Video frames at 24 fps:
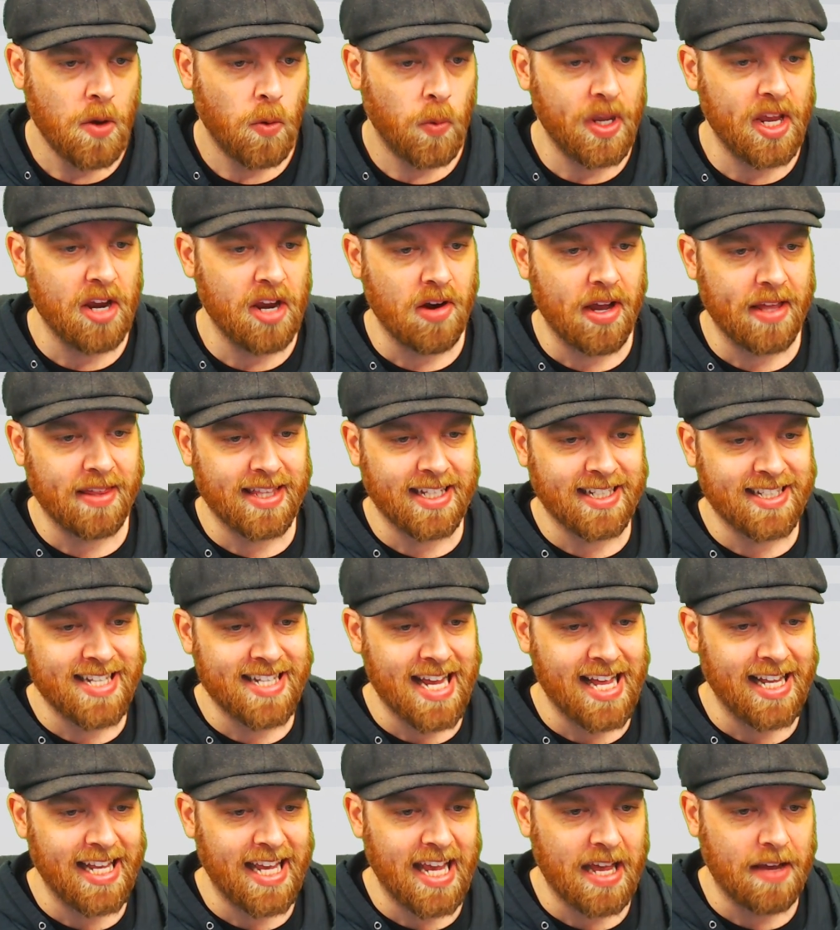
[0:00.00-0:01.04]
We are at the
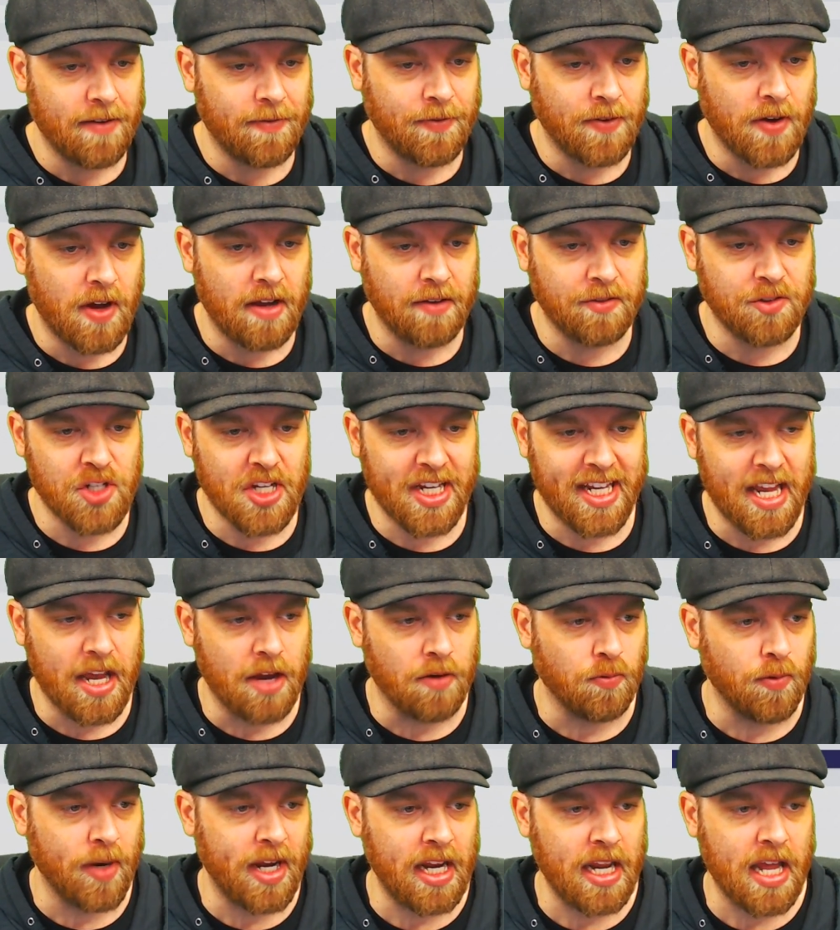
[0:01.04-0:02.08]
Telia 5G
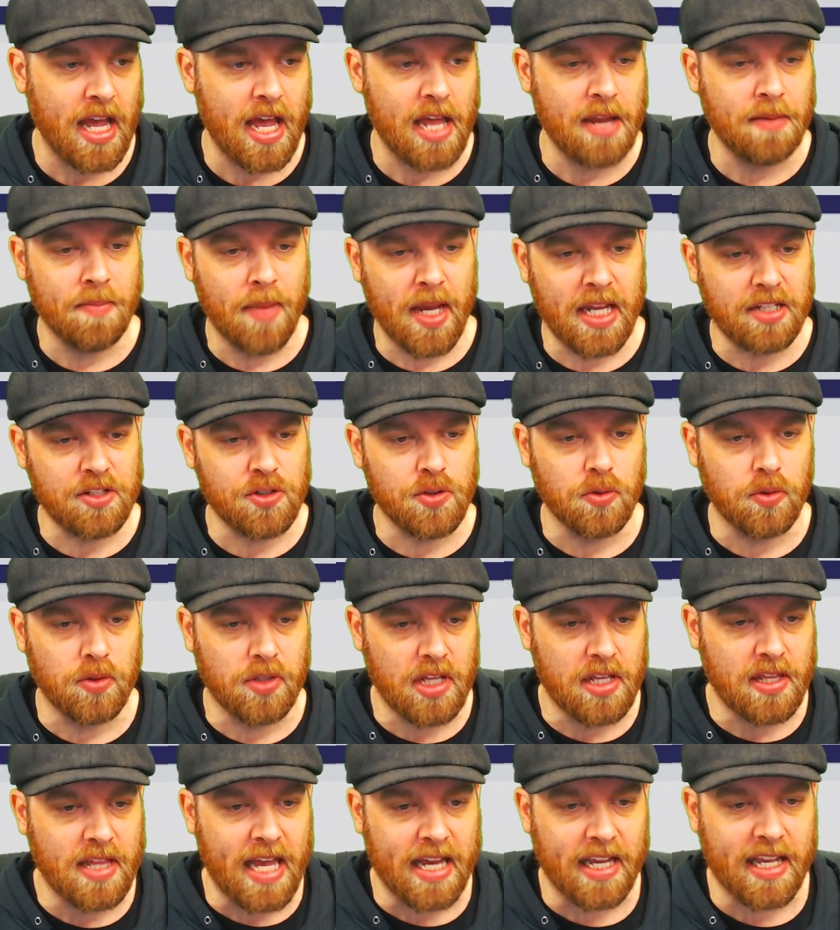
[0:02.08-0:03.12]
Arena, and make sure
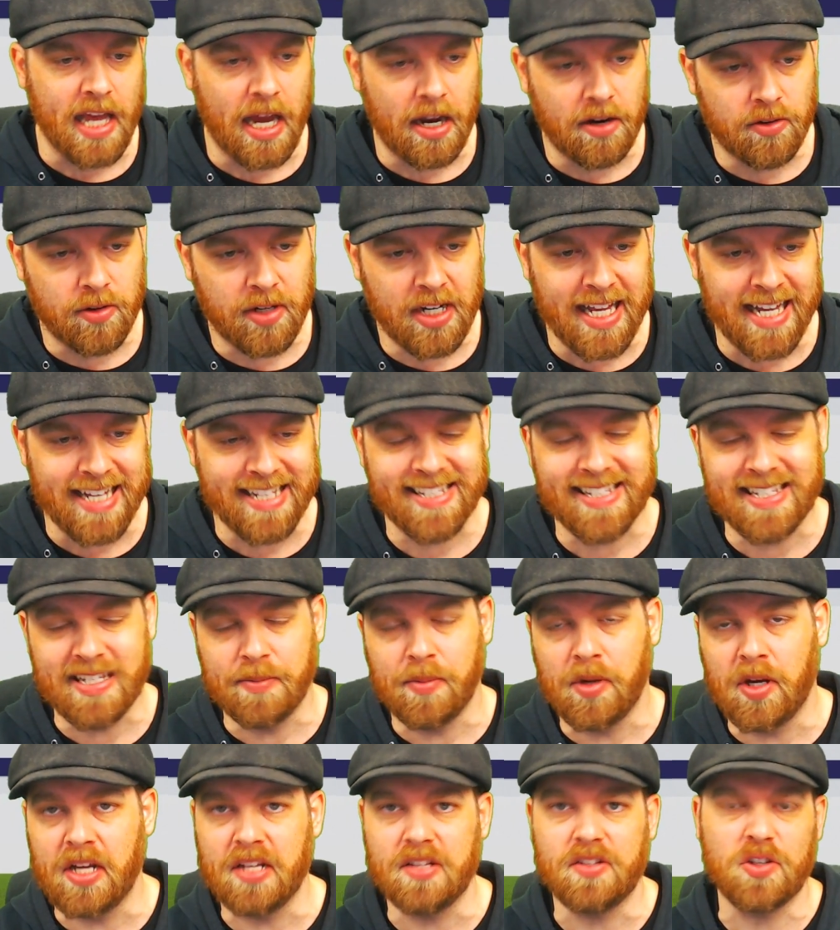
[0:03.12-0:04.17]
that that current
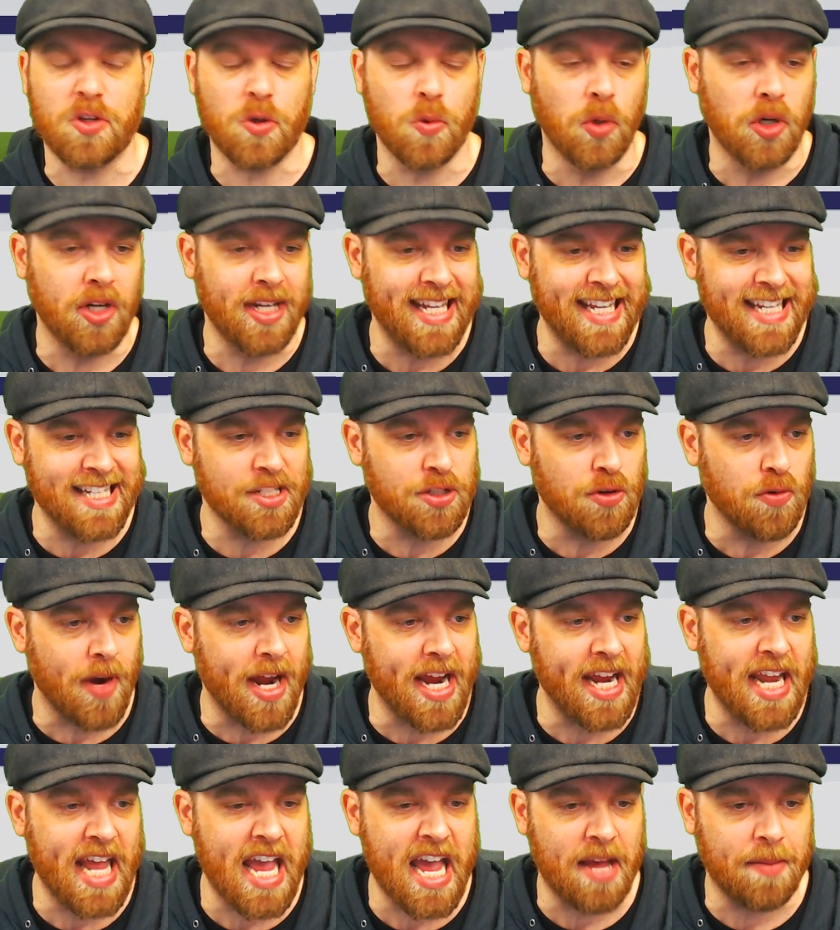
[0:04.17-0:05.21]
customized squad is
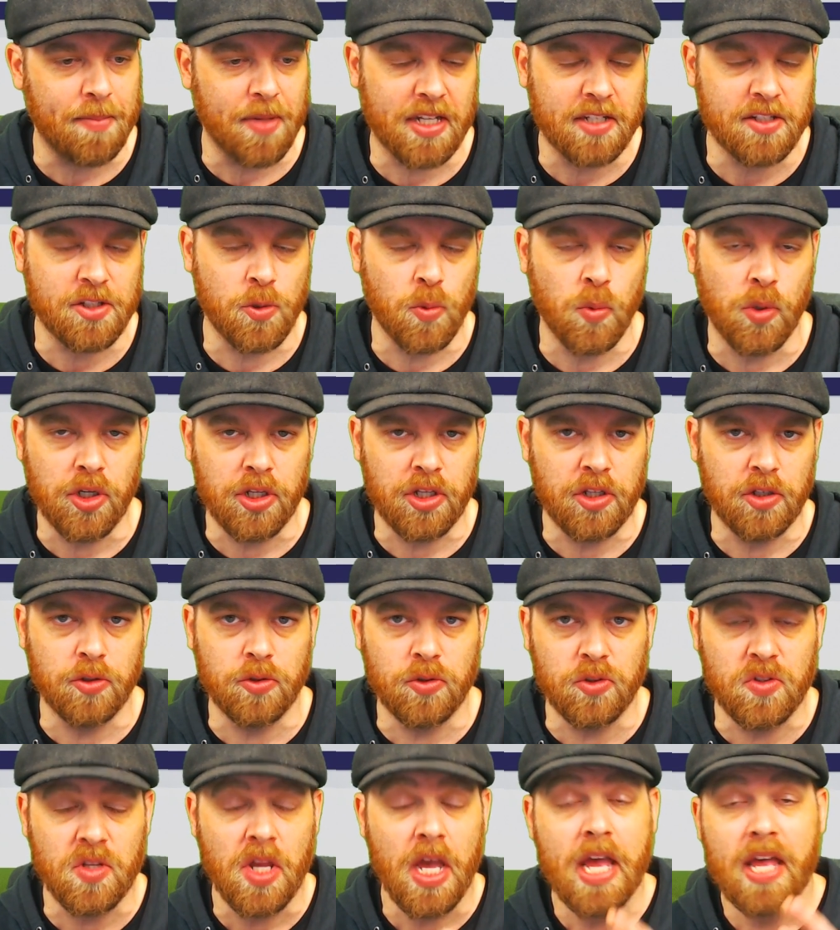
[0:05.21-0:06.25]
grayed out because you want to
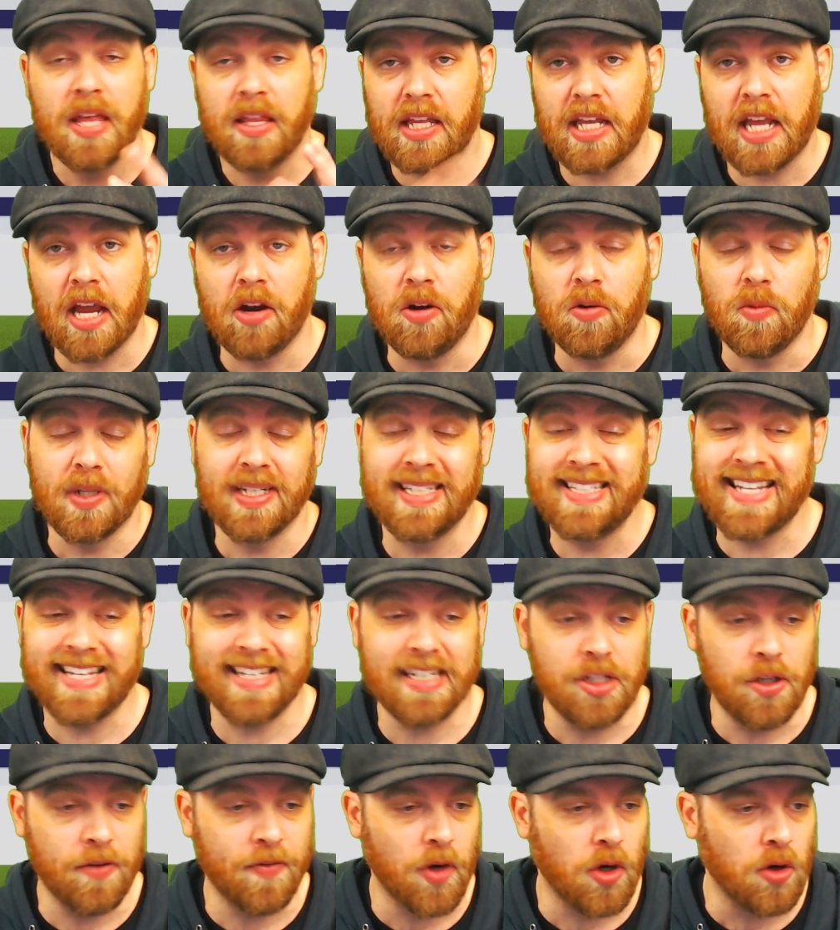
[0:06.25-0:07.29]
use the current one
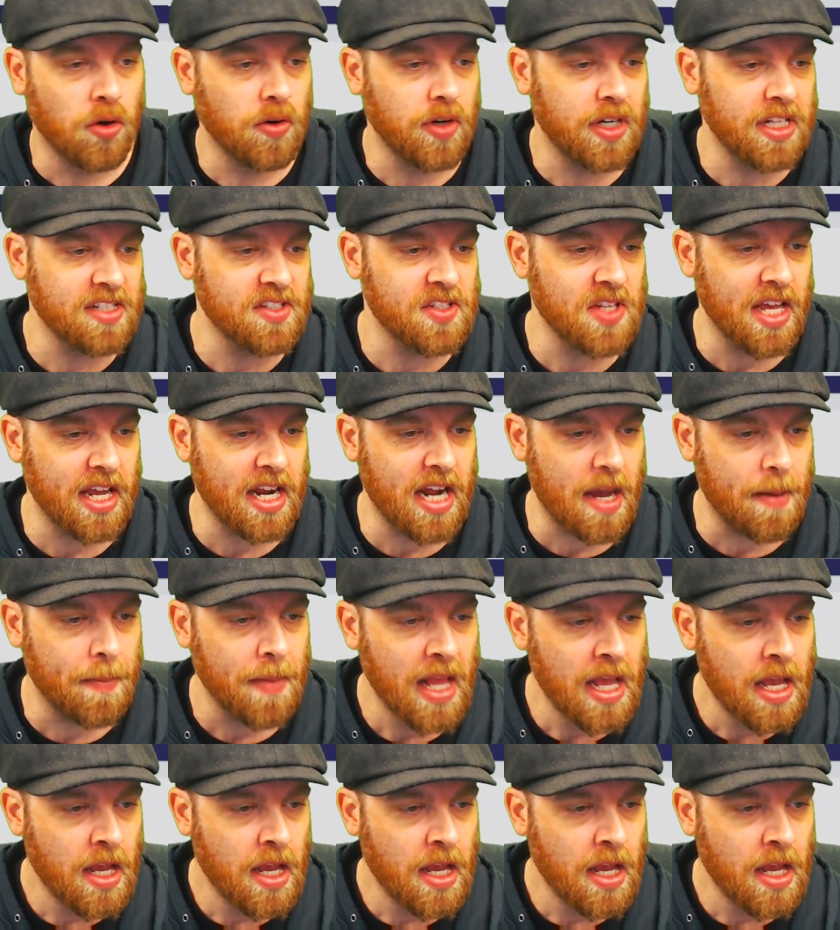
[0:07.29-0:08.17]
that you've already set up.